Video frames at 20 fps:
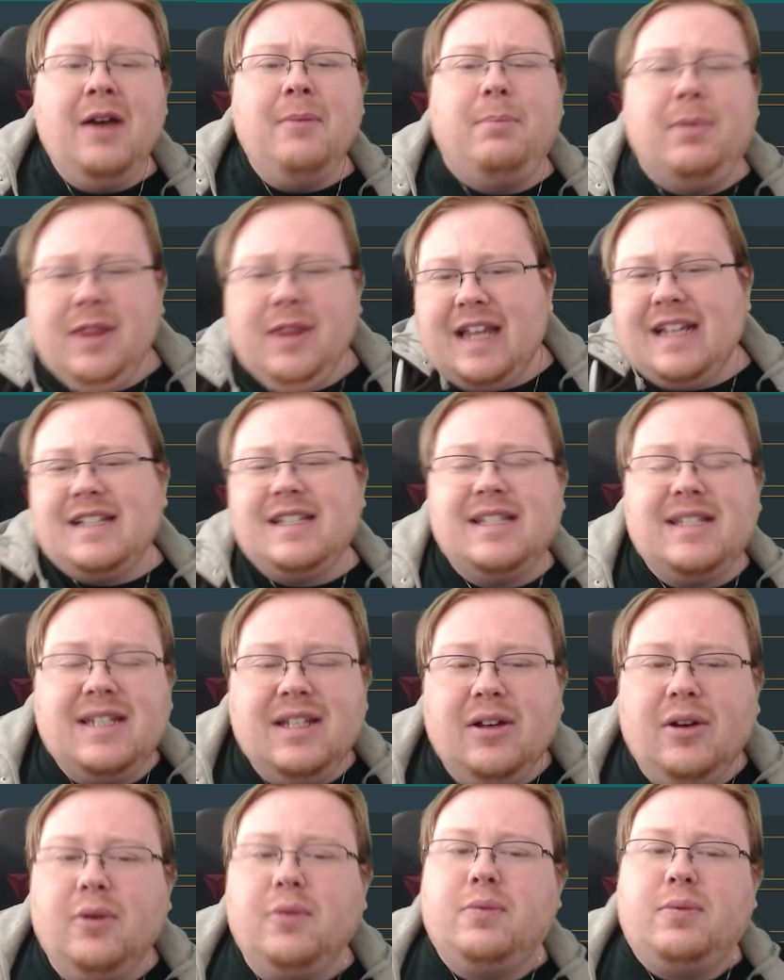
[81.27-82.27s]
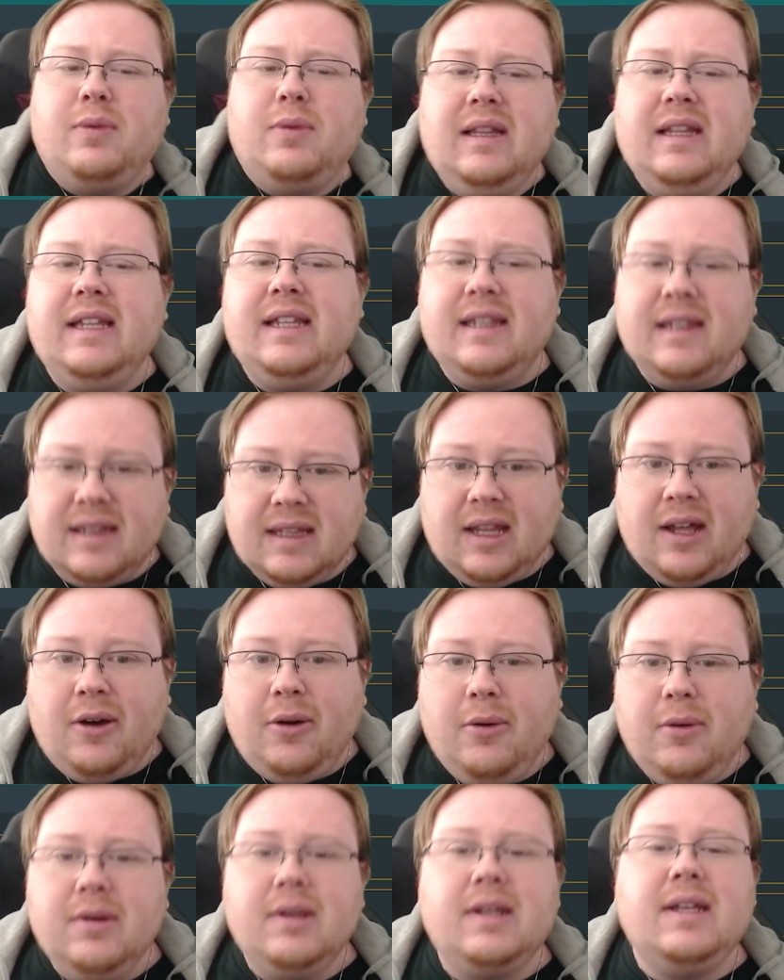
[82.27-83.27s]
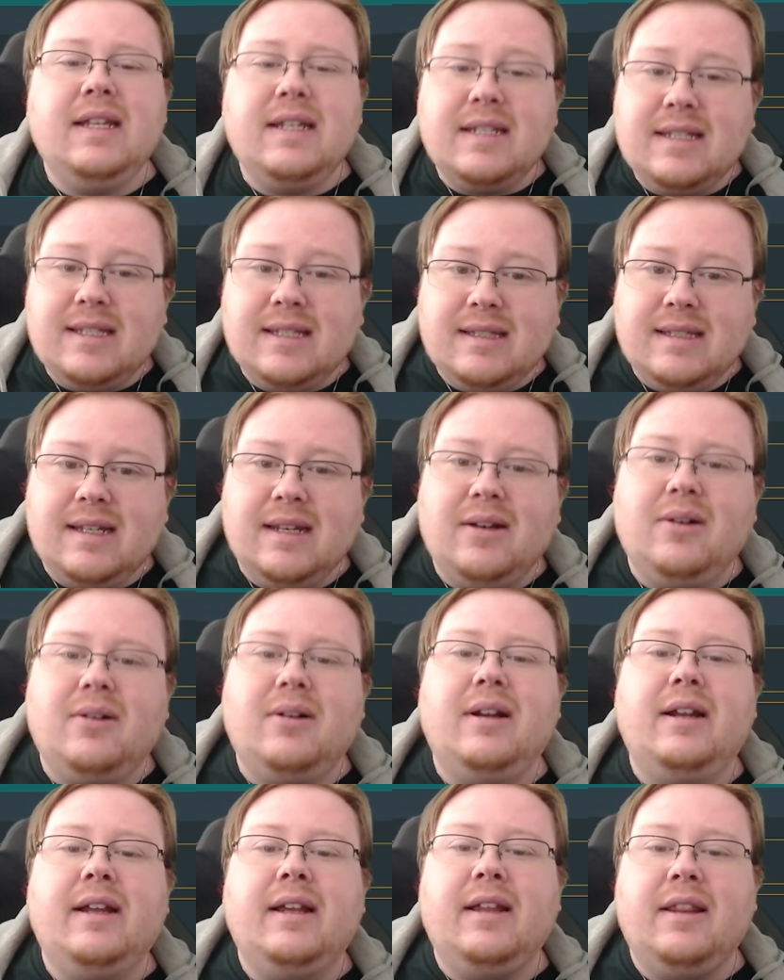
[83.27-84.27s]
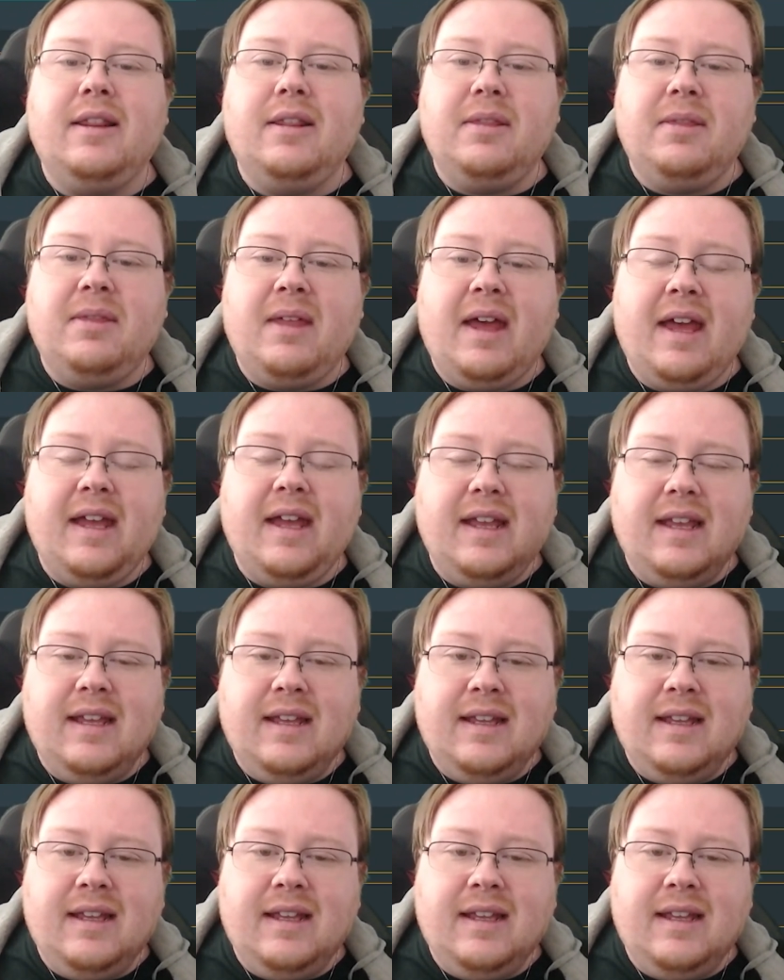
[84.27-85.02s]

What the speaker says: but that's still really low considering that